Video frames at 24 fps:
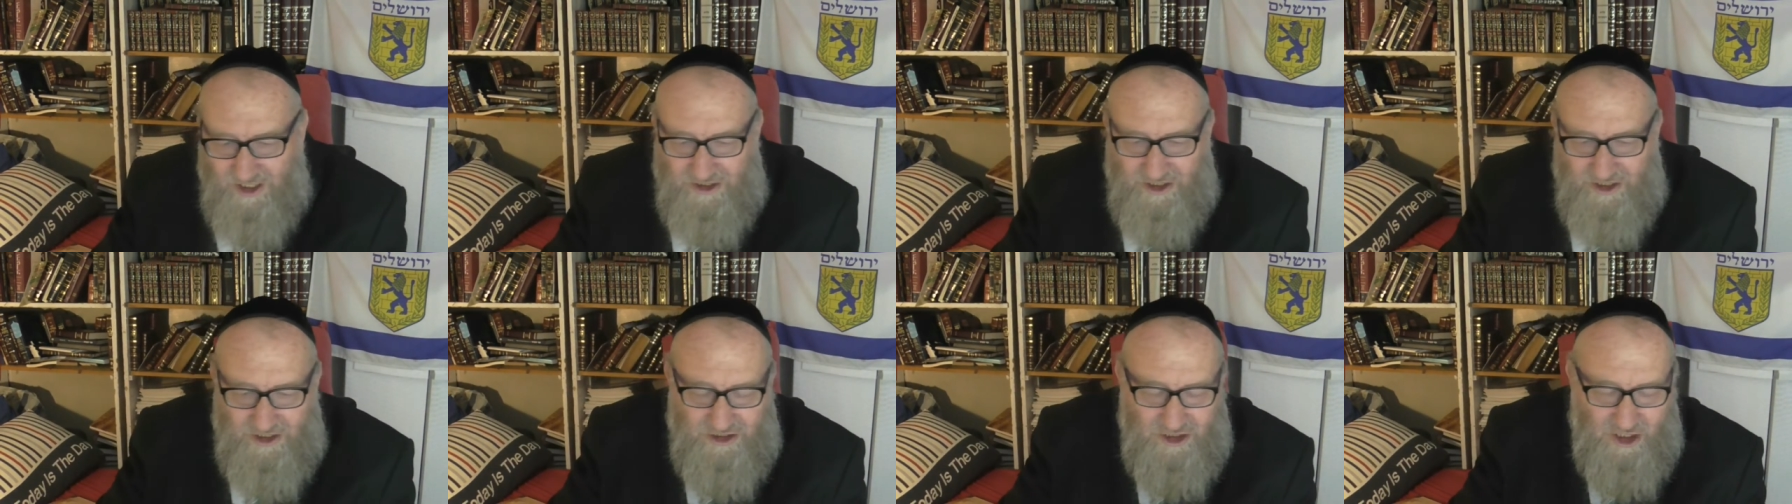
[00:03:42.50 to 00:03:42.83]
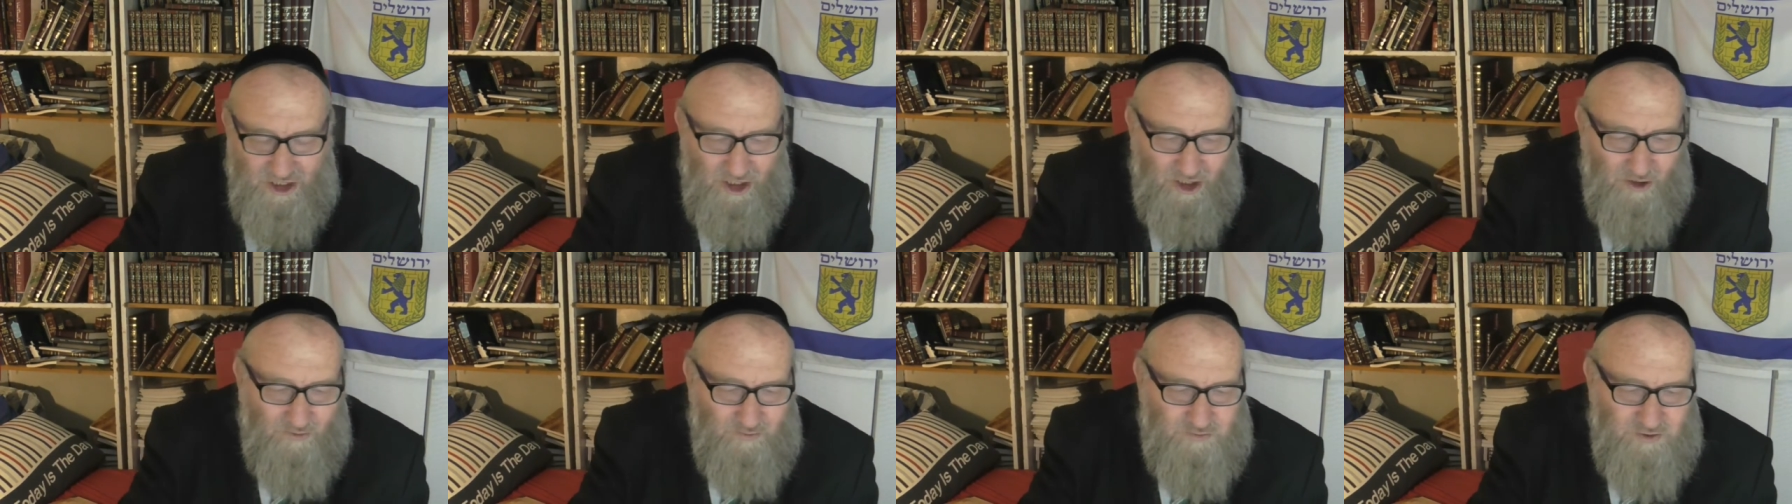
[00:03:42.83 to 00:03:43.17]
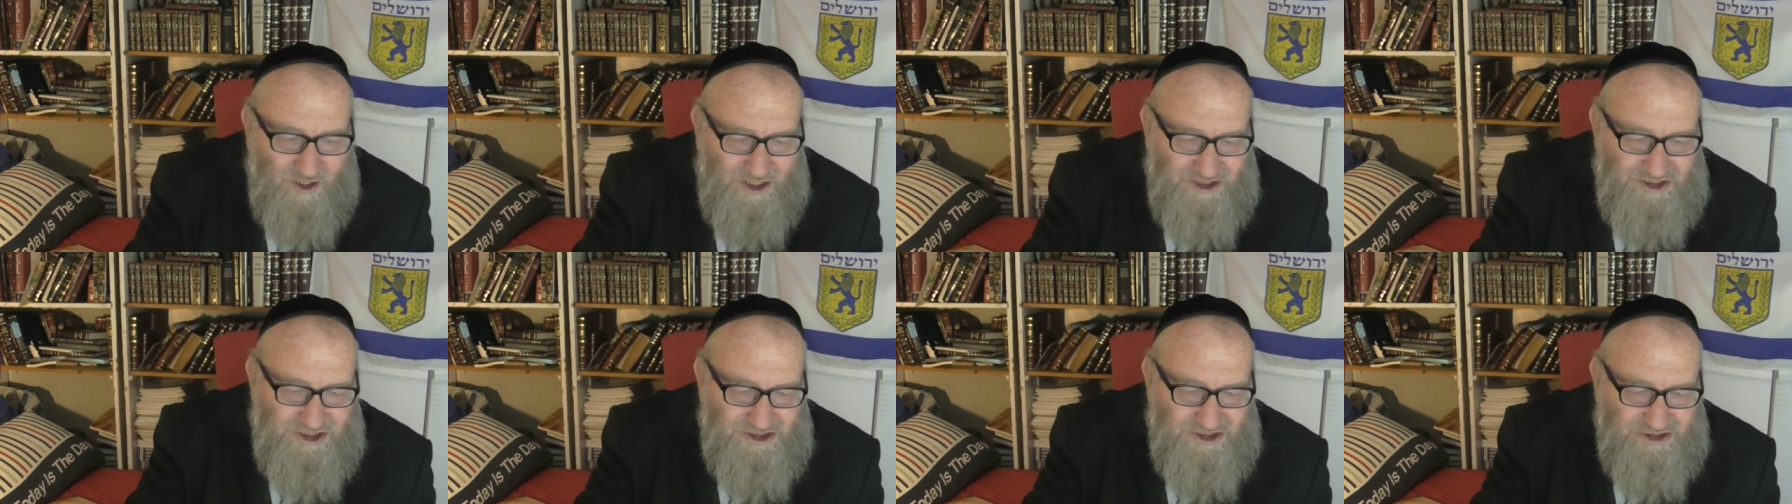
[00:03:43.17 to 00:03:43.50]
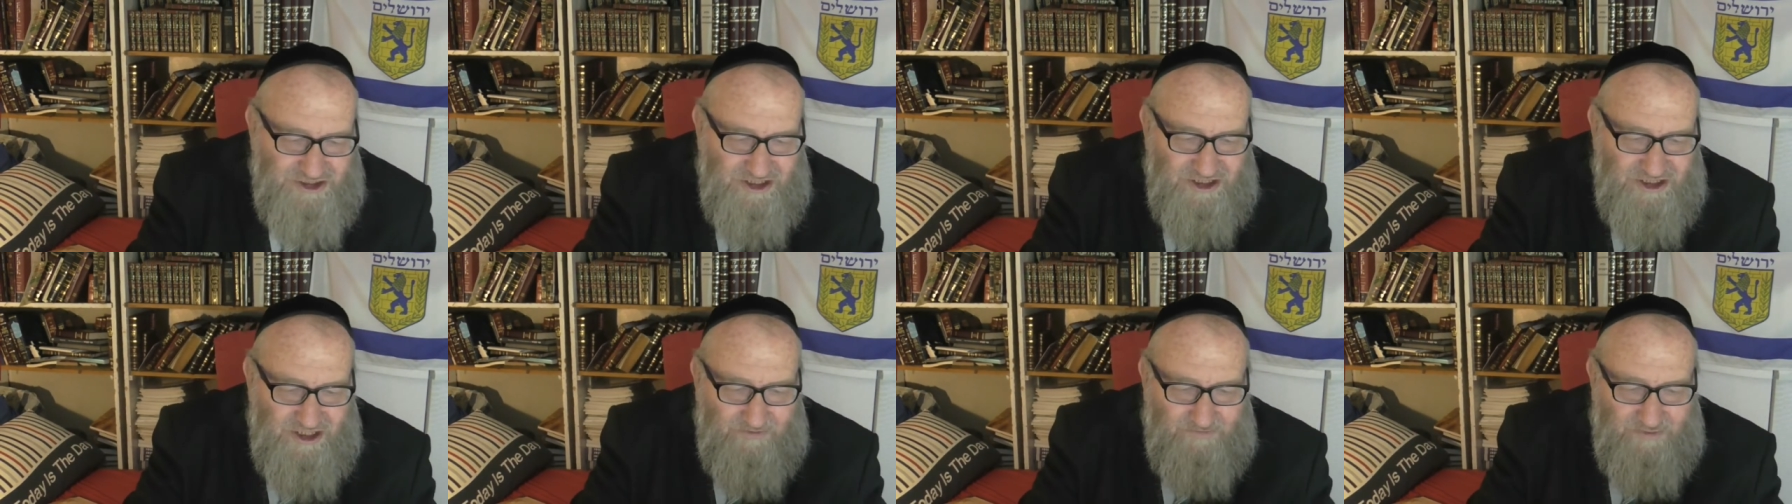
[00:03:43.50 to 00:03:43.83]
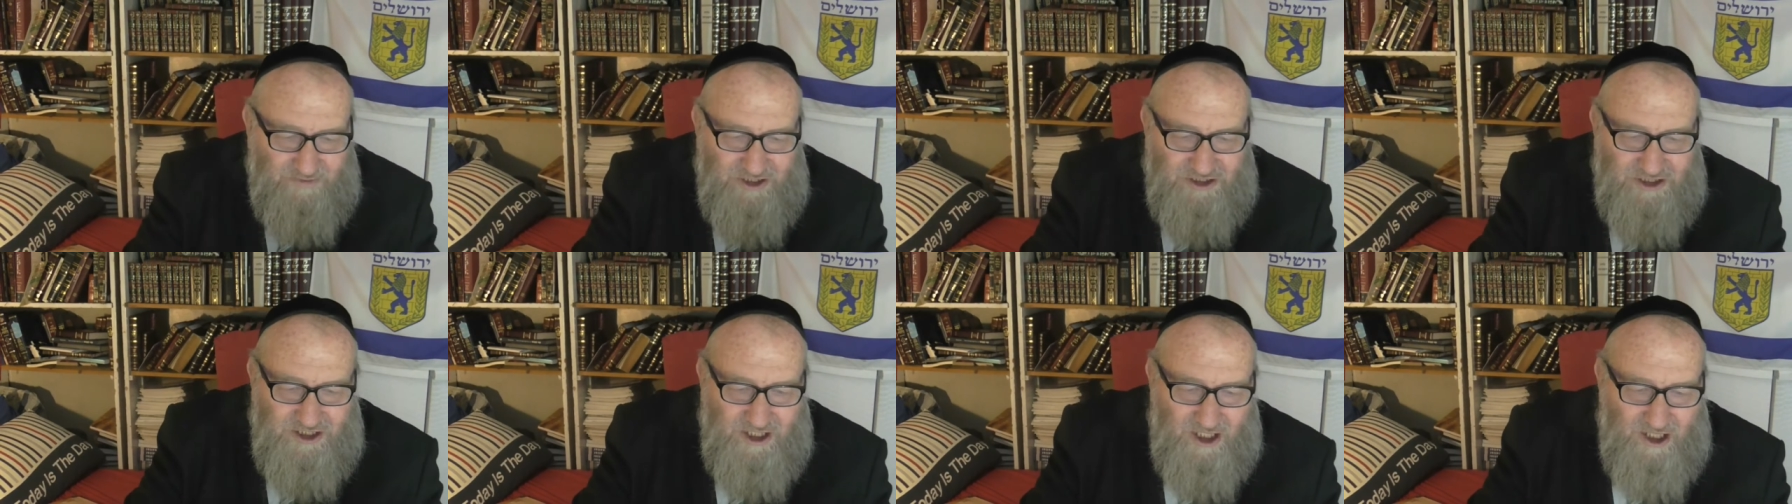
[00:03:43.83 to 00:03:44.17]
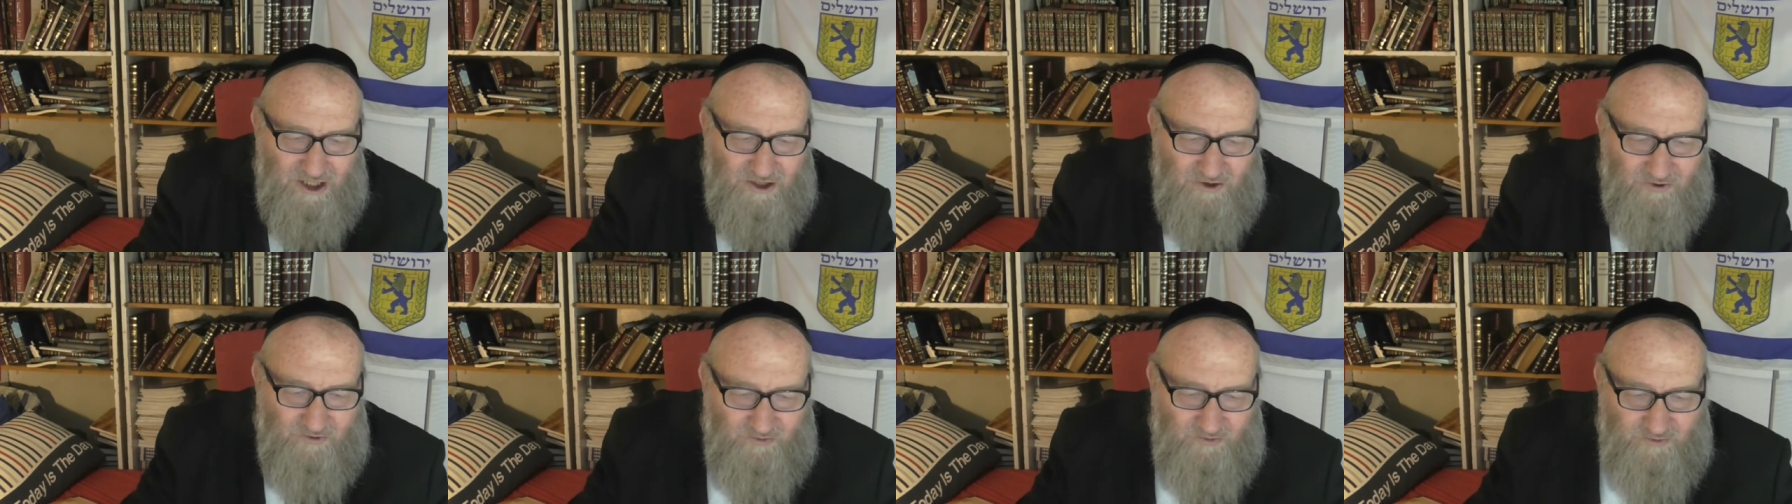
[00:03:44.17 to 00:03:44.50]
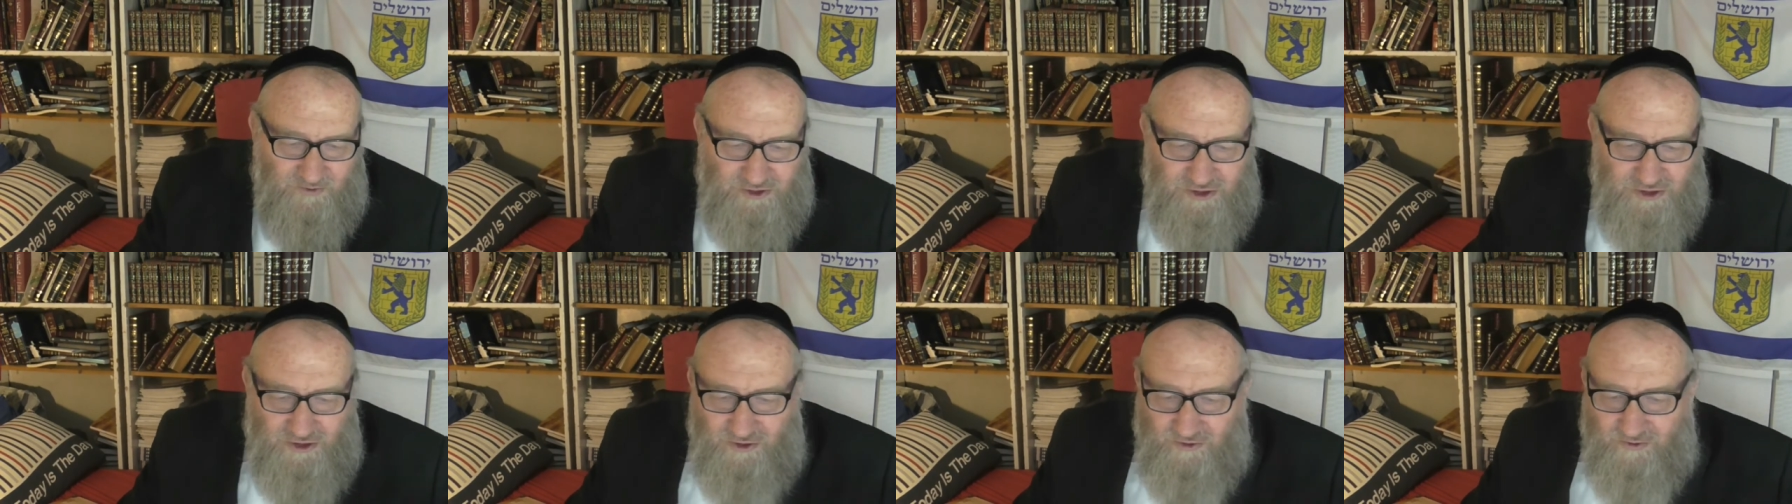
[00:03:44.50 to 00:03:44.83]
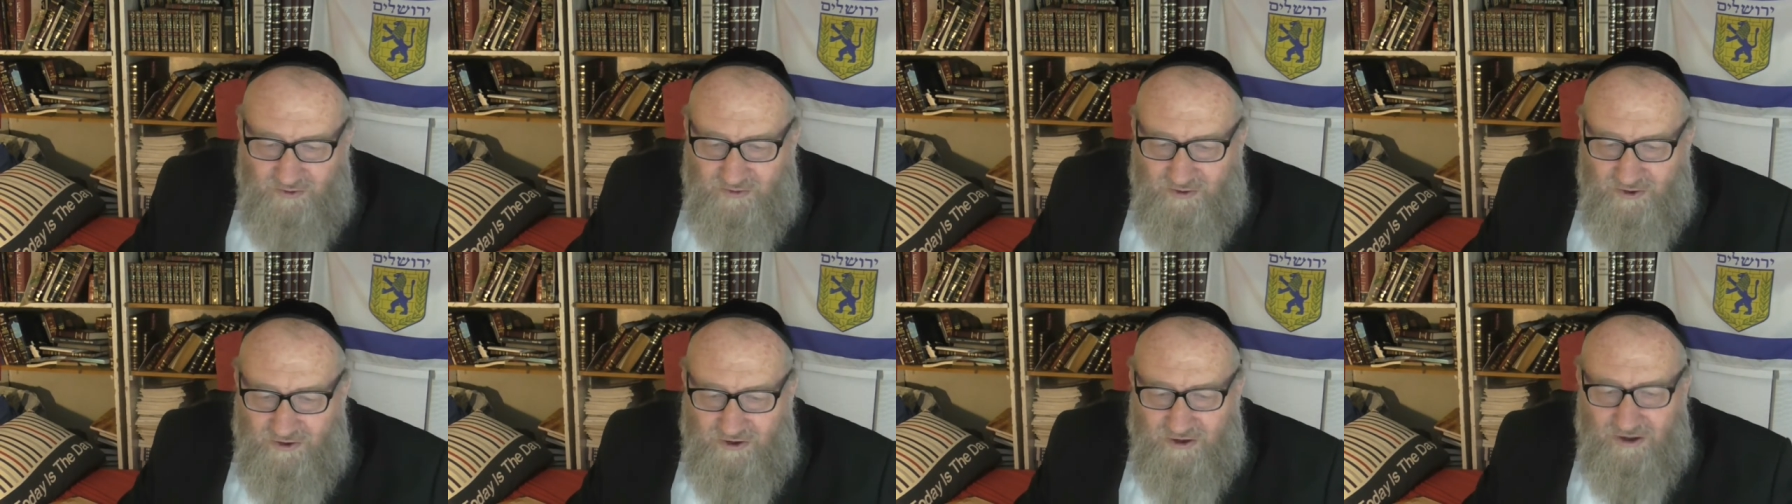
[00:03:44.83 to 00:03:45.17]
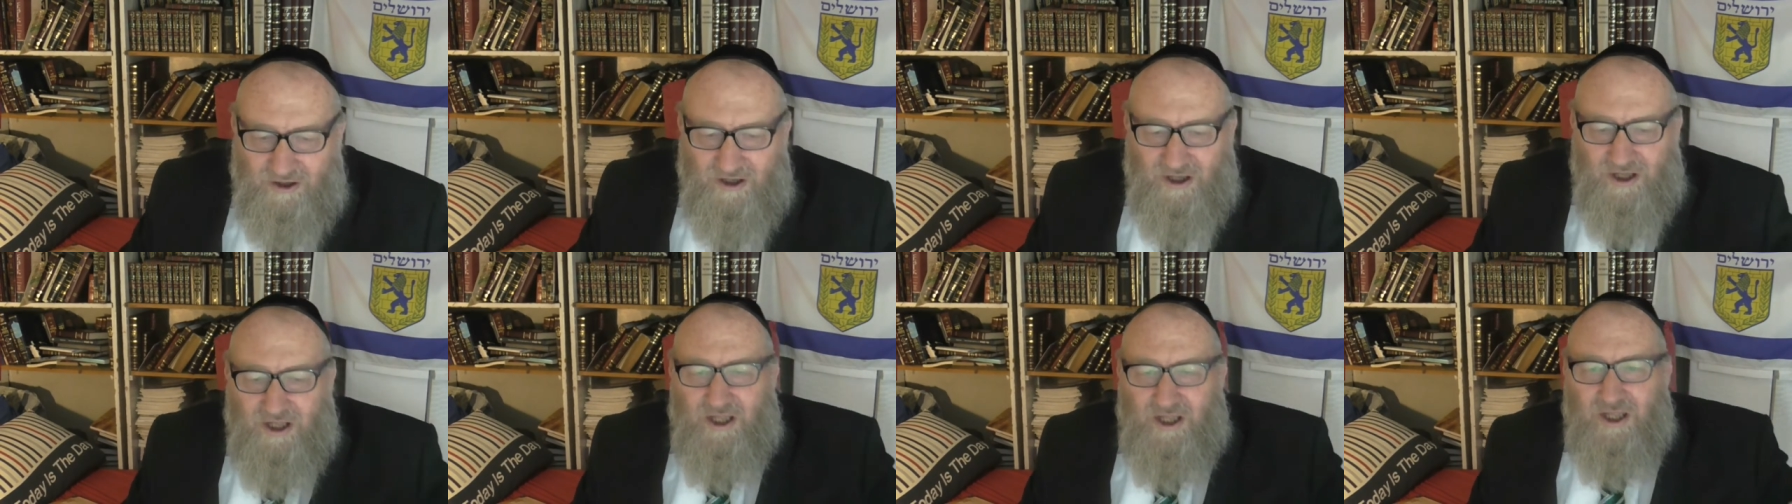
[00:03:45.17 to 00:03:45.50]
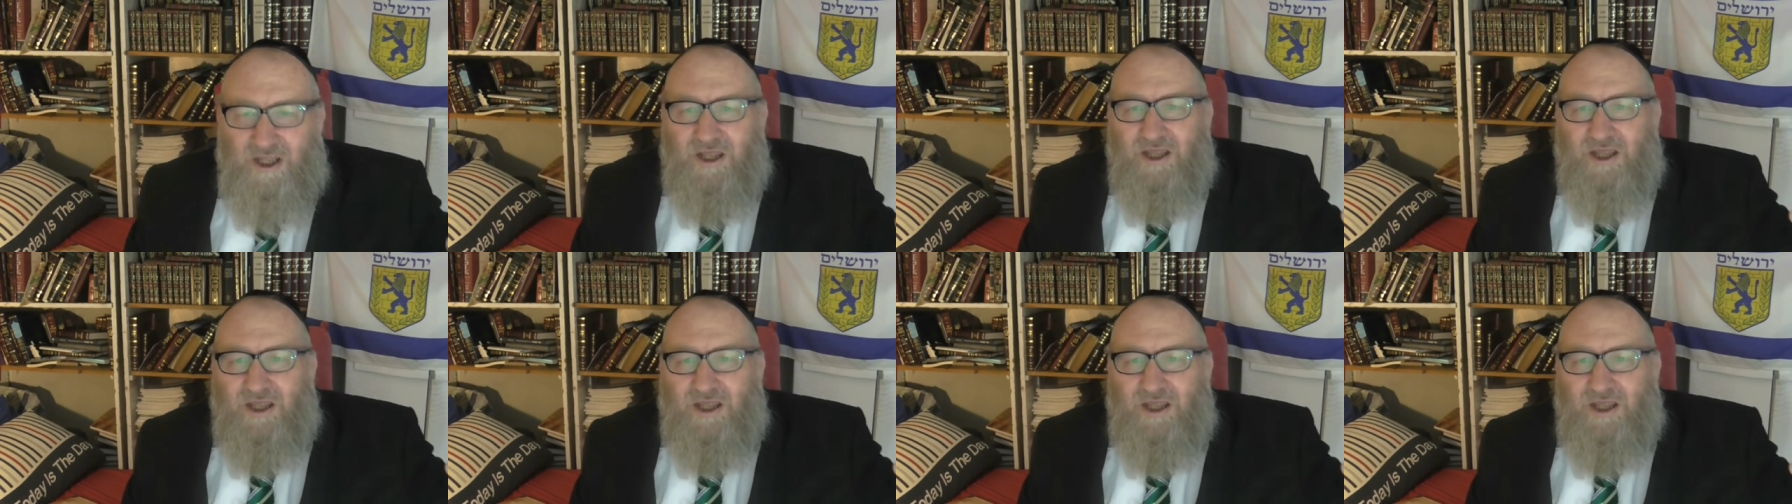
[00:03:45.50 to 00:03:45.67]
That the old places that they've been going to for